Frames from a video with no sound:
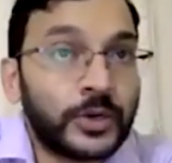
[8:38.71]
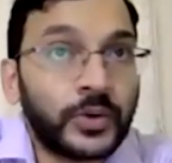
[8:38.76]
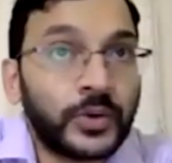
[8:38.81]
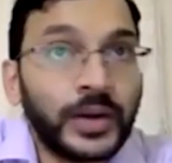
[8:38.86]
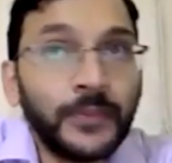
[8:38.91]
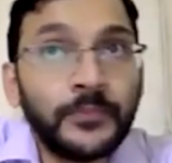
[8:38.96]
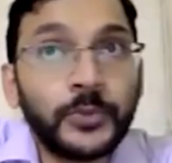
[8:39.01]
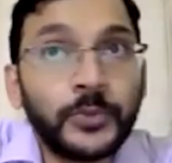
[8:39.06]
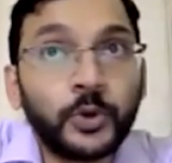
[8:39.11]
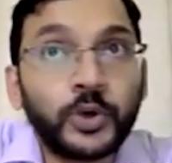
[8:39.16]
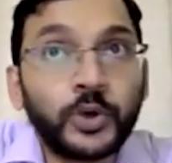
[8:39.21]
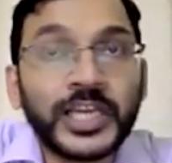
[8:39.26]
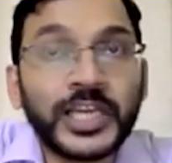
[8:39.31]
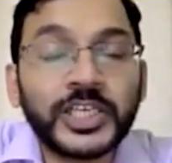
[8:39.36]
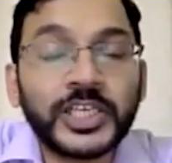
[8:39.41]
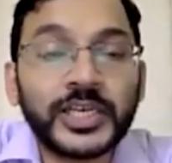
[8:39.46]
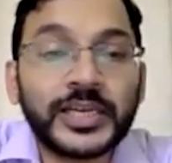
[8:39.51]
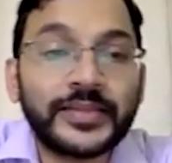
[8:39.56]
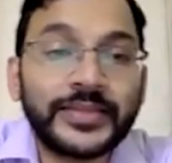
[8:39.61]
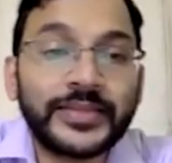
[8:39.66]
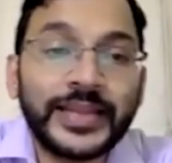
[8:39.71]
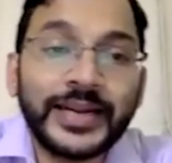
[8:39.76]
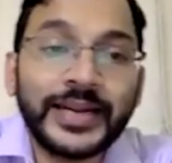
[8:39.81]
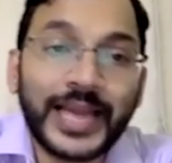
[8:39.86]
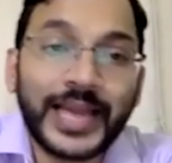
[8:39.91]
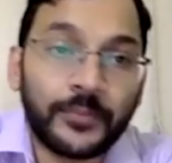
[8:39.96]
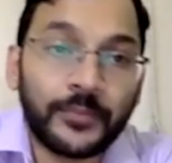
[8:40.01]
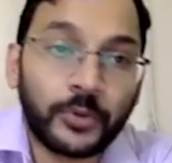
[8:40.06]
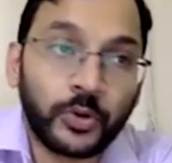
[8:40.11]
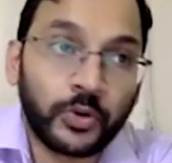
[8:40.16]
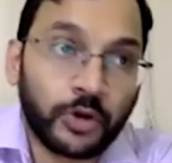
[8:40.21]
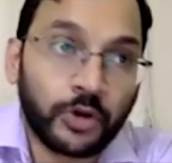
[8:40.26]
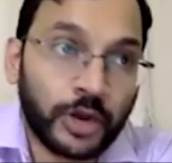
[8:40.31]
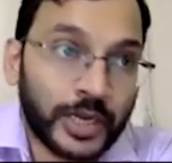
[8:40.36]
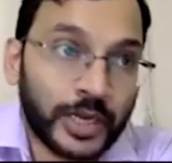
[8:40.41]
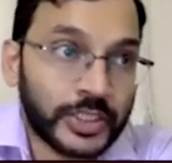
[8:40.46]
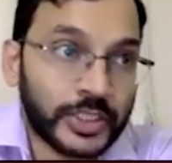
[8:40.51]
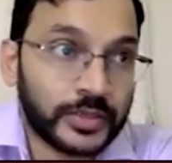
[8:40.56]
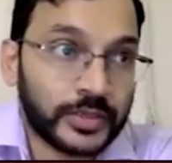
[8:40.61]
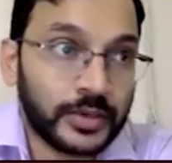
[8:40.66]
to a mutation in the type 2
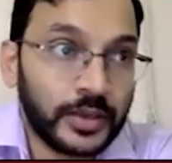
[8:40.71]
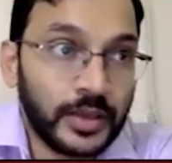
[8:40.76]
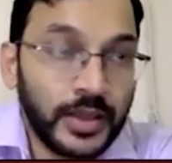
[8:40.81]
collagen.